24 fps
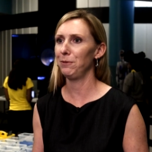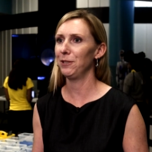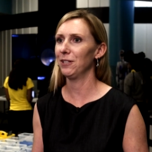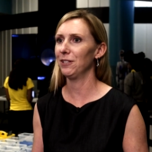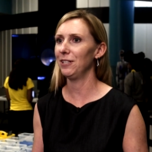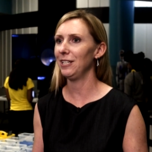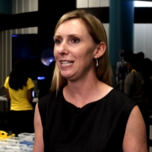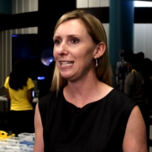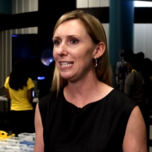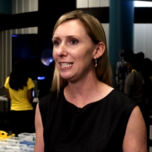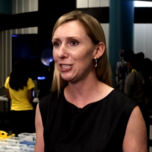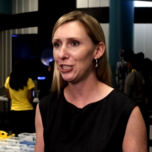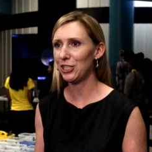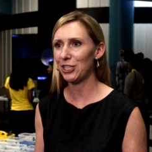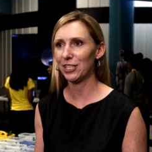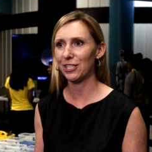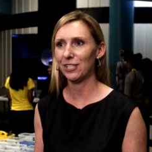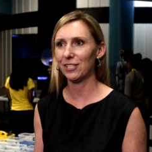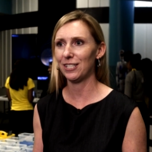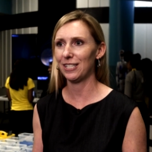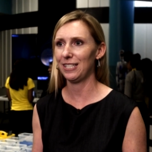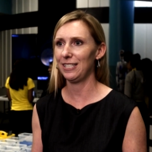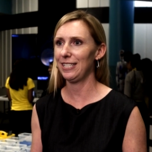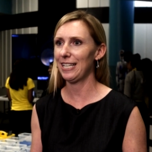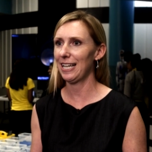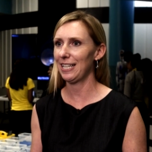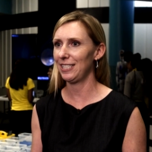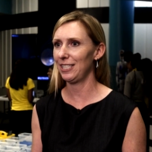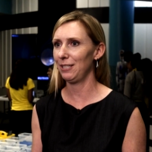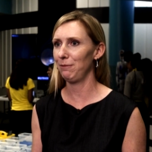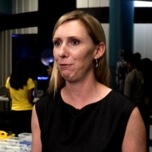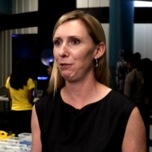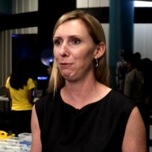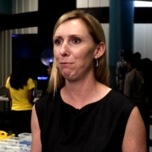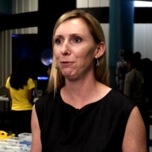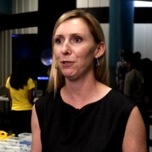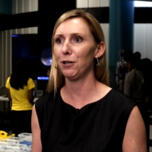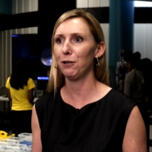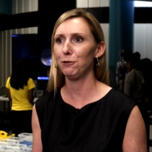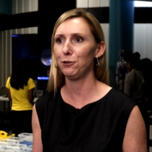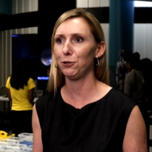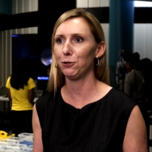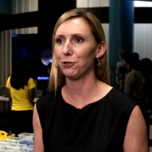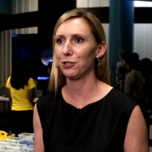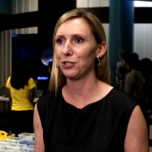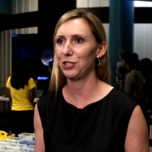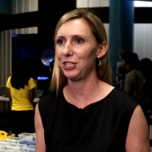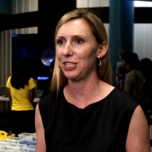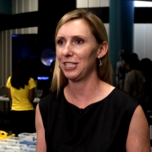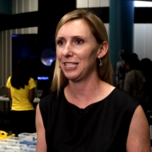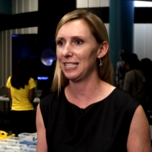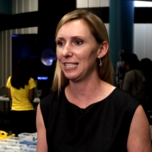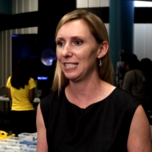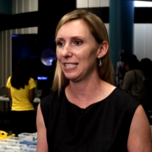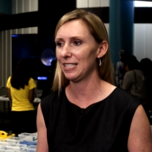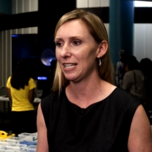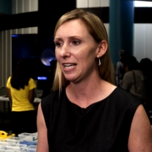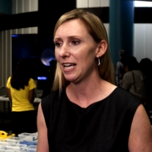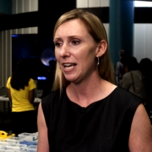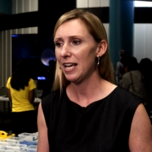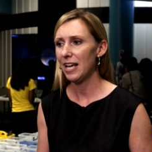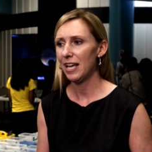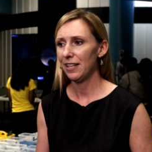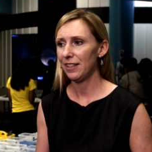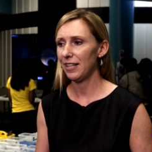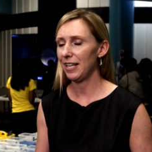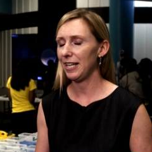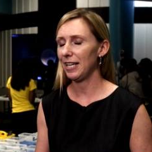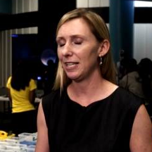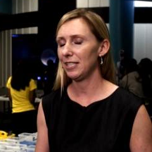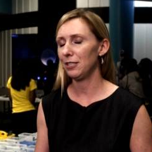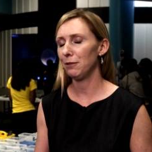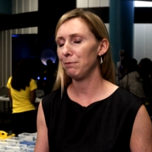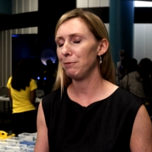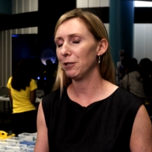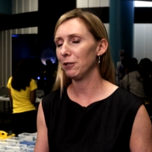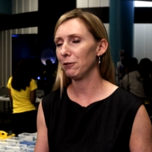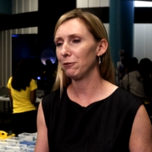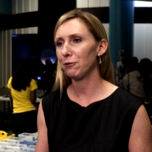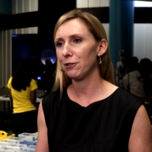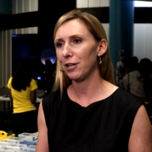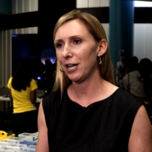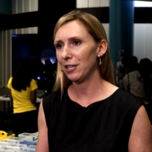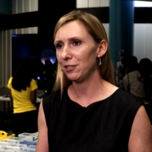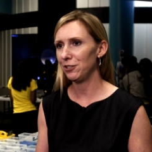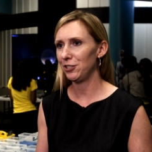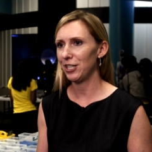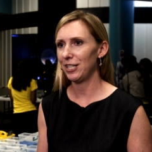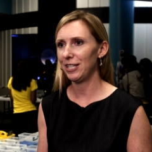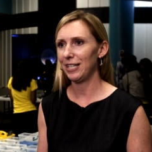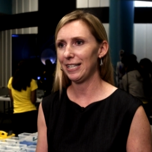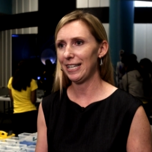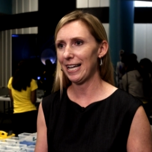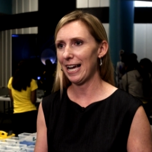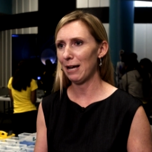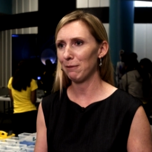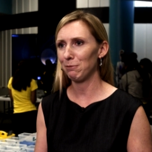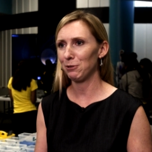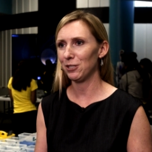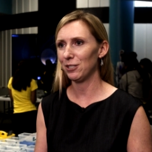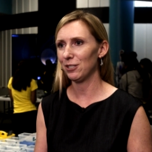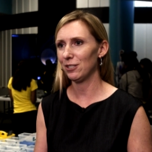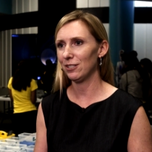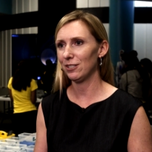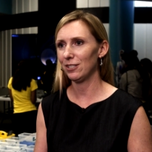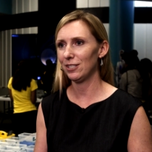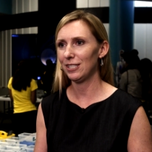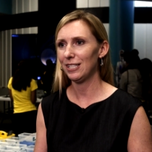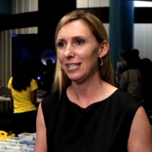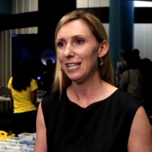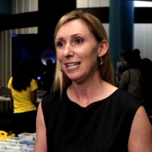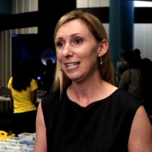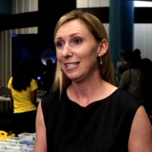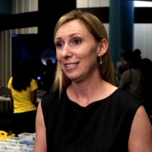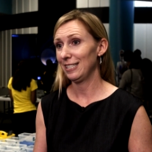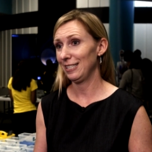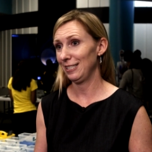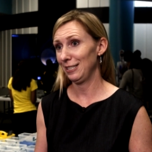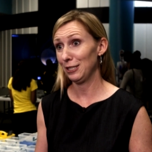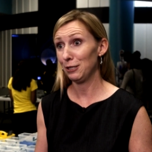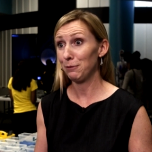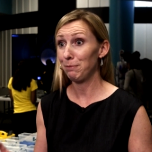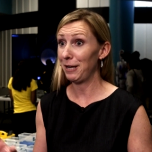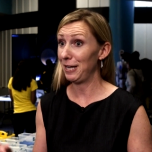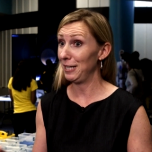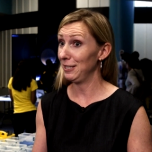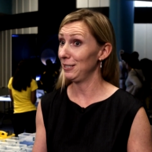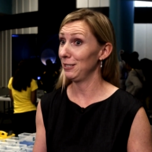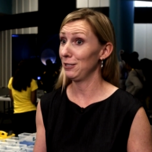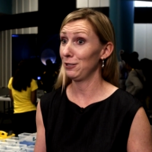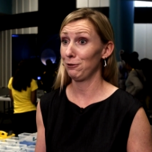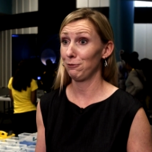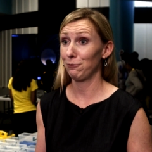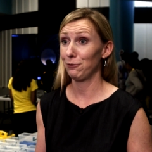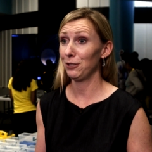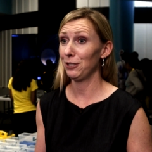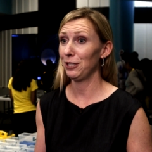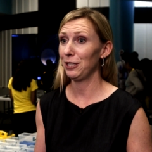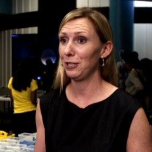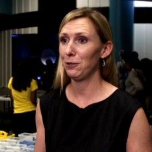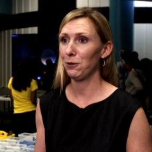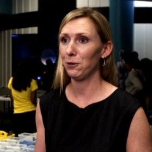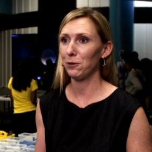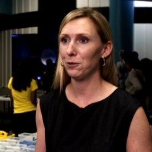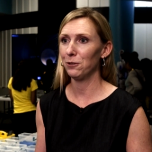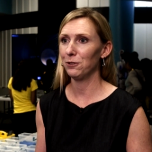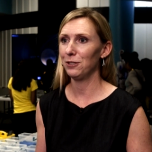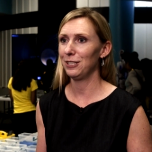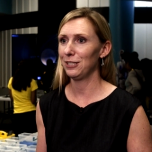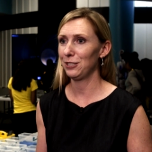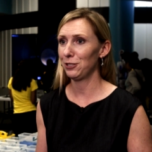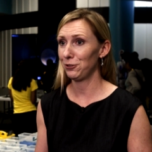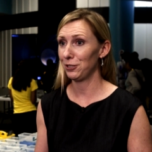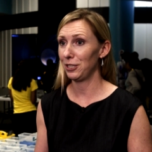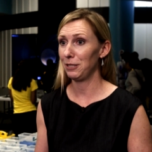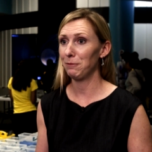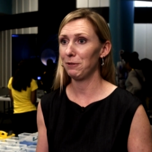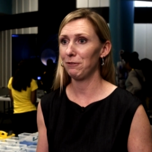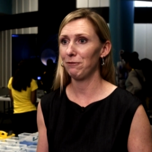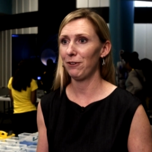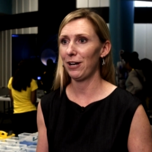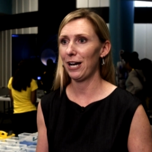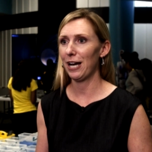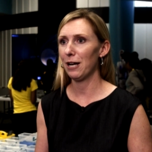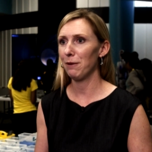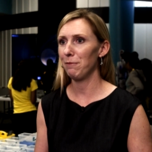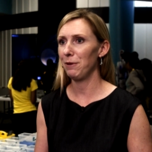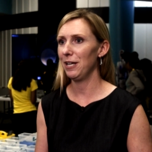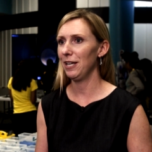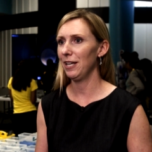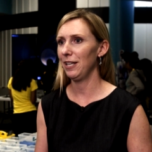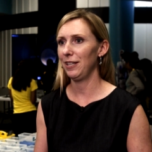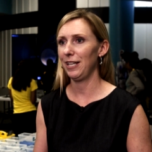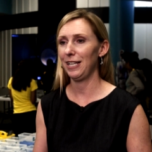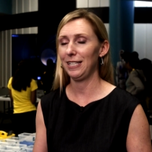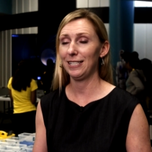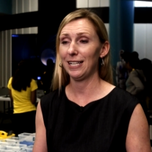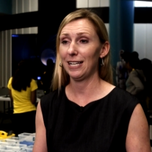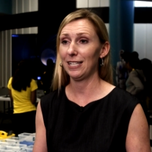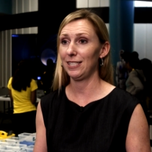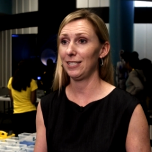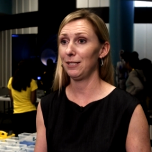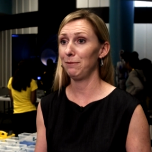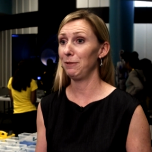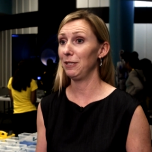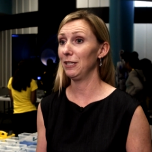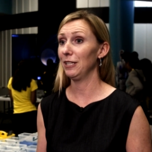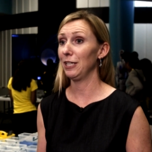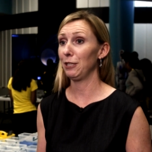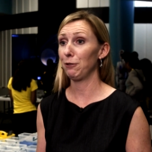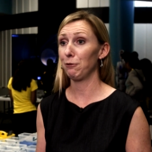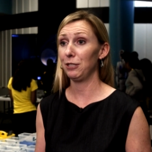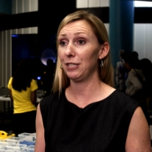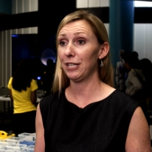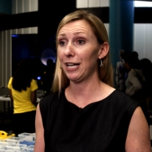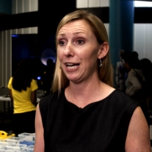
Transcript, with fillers: build heat shields and test them with blowtorches. They get to build cryogenic capsules, just space is a really cold and extreme environment, and they test them in liquid